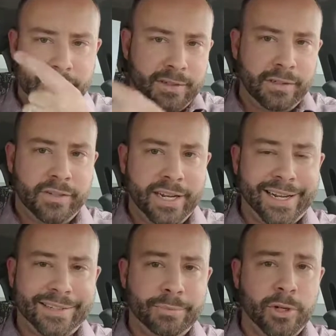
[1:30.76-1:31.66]
can see I
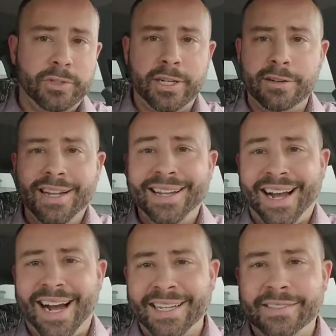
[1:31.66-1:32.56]
got some notes here.
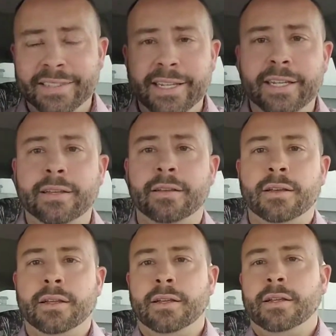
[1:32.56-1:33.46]
I see
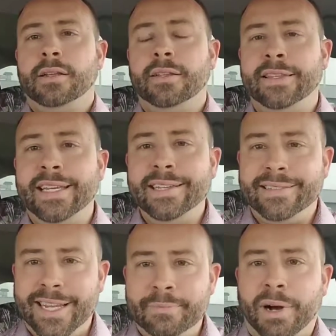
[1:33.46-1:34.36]

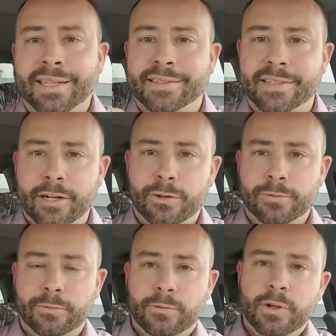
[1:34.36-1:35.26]
these in
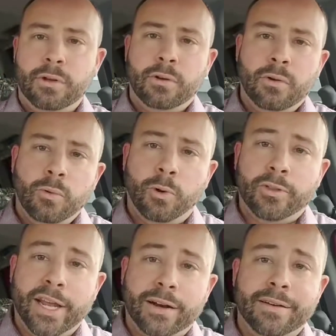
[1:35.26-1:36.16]
myself where
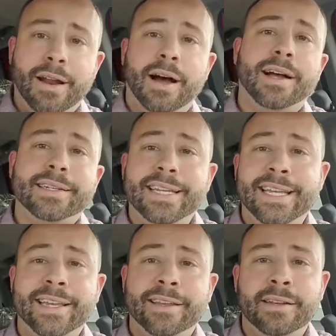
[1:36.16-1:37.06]
they are not
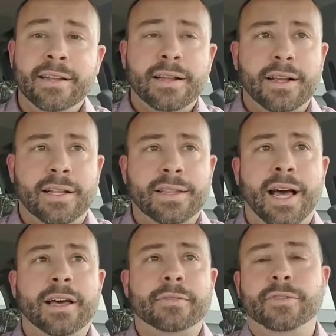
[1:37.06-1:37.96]
in a
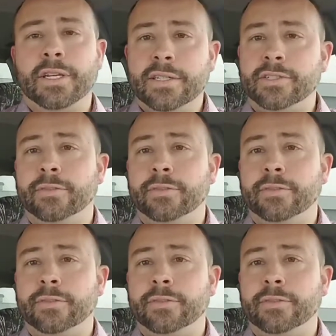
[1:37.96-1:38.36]
lot of the